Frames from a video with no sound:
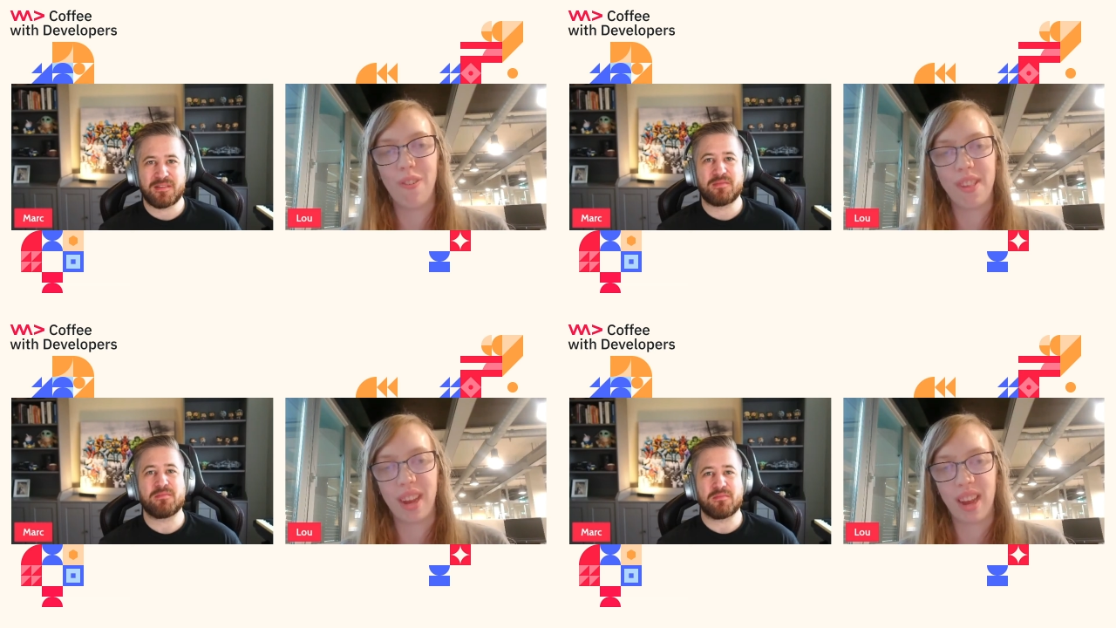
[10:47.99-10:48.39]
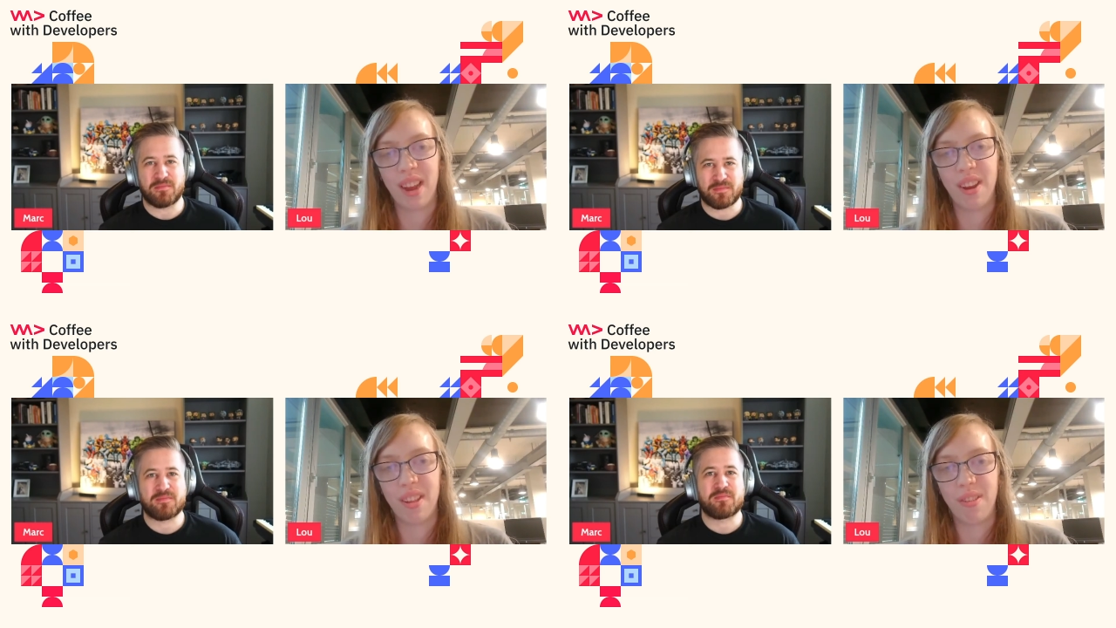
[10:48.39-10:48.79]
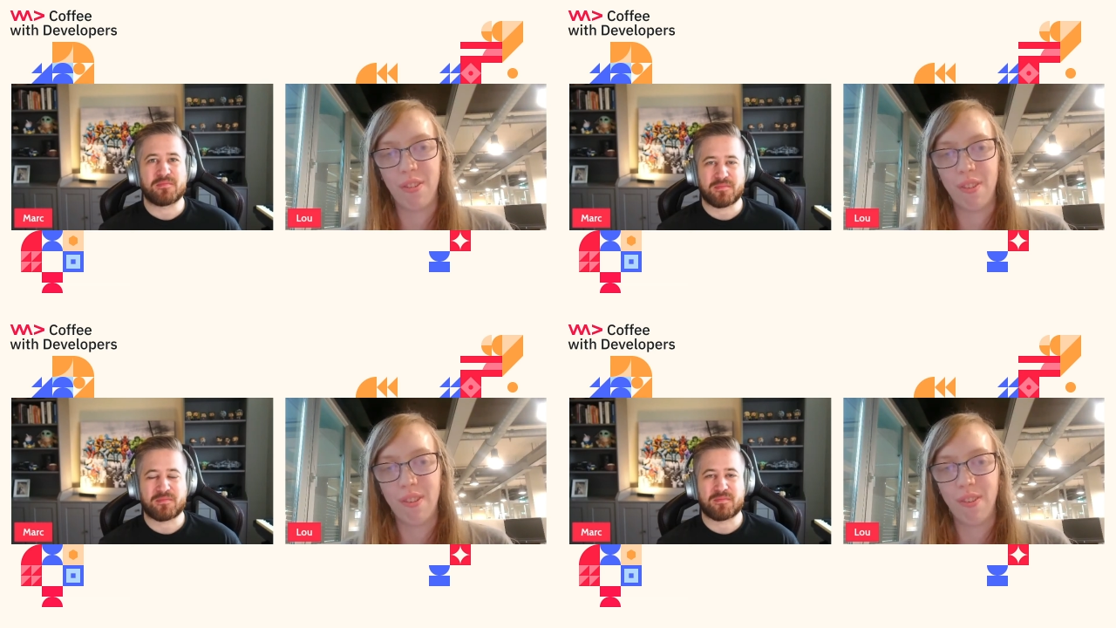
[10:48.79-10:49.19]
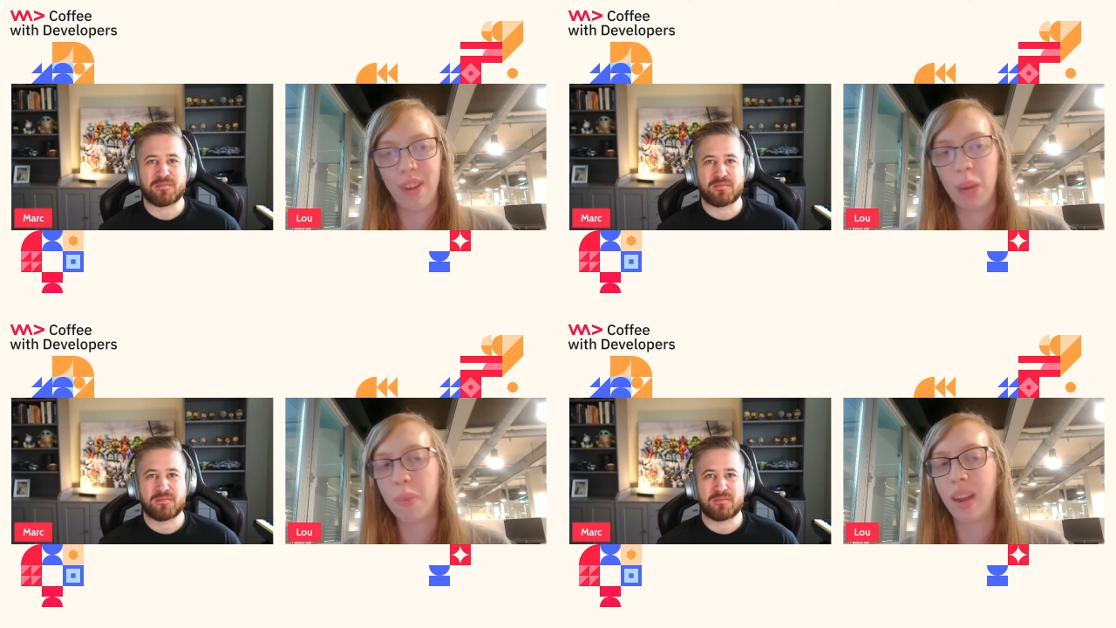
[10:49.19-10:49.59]
Speaker 1: what I cannot do to
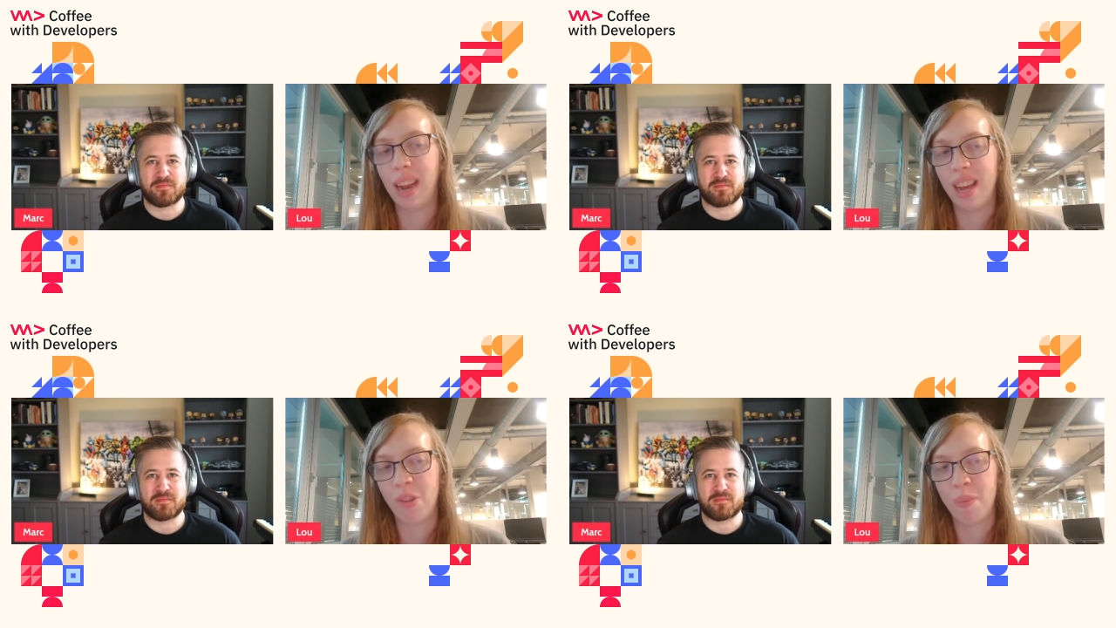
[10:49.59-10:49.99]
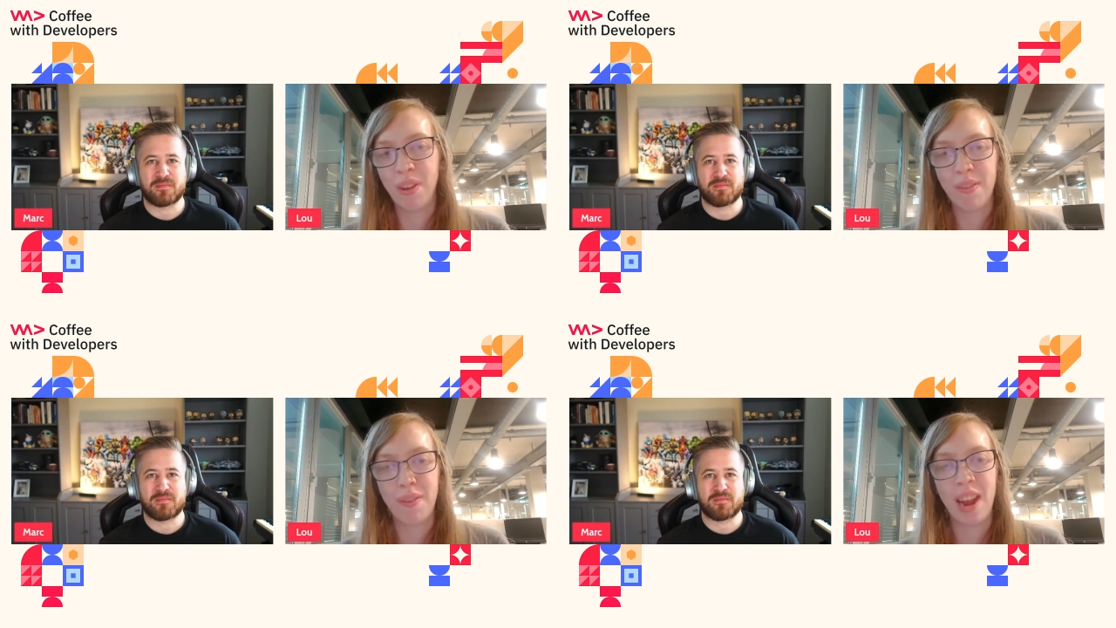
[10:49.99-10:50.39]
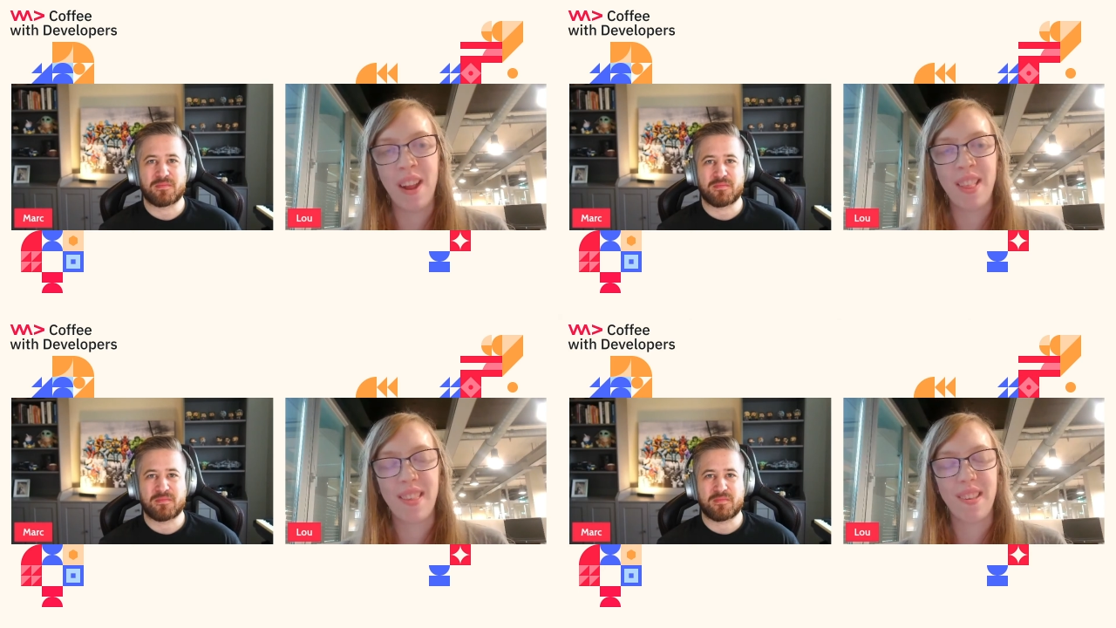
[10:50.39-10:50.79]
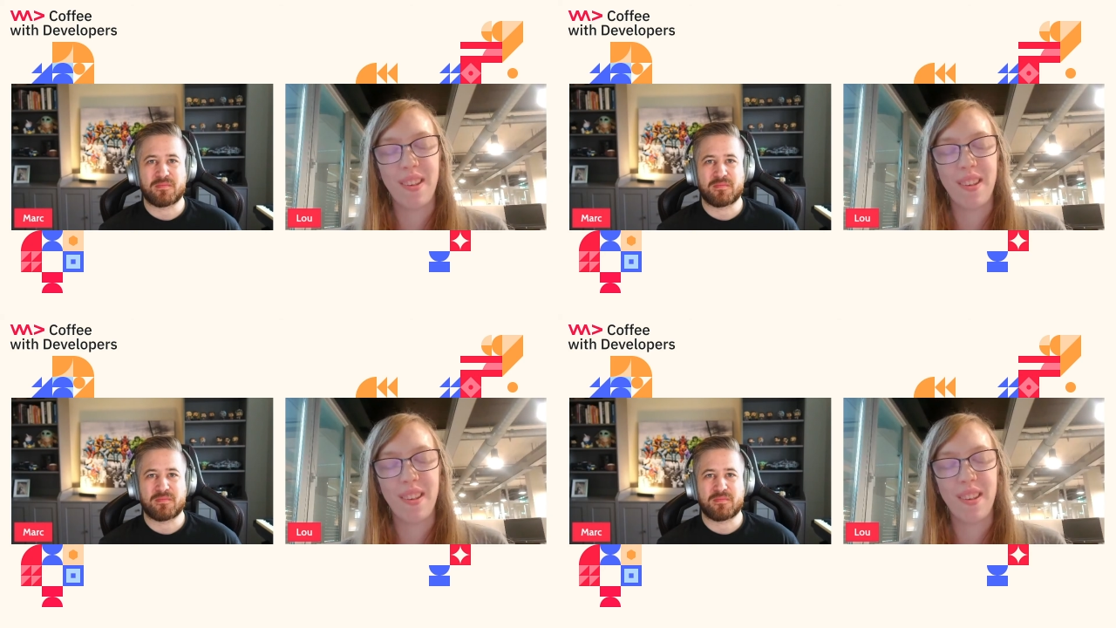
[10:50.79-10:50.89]
keep the class motivated.